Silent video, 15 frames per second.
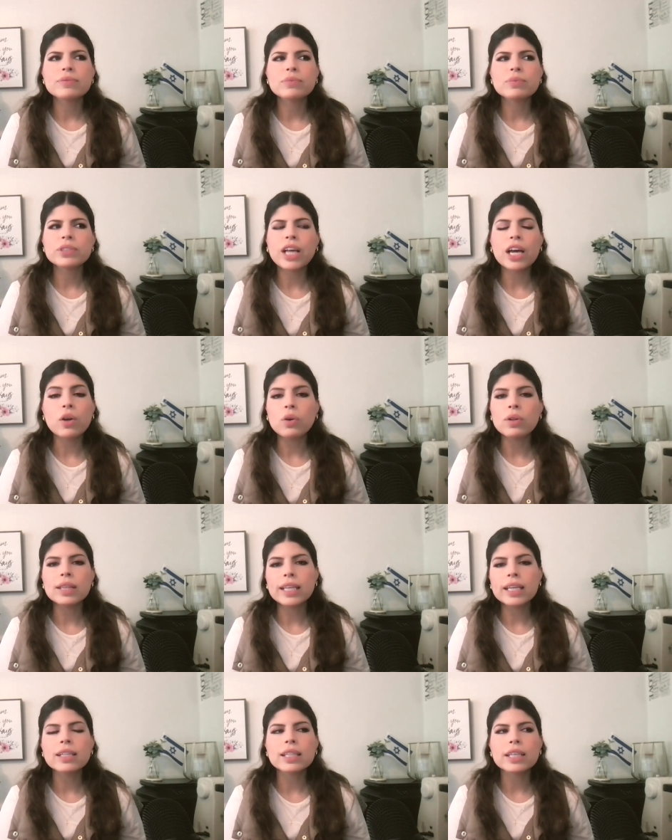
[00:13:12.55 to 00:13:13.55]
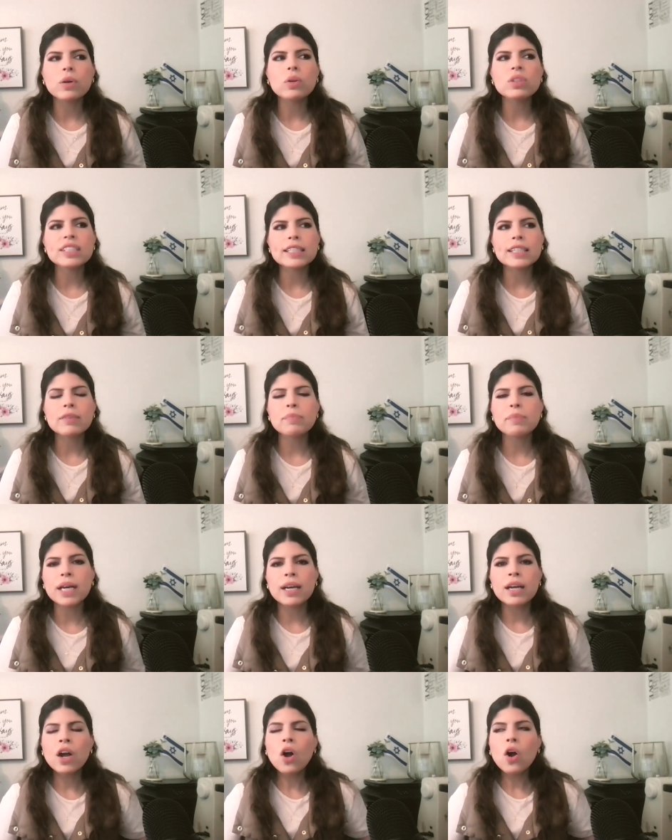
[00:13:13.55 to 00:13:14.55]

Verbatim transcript: well, not legally old enough, but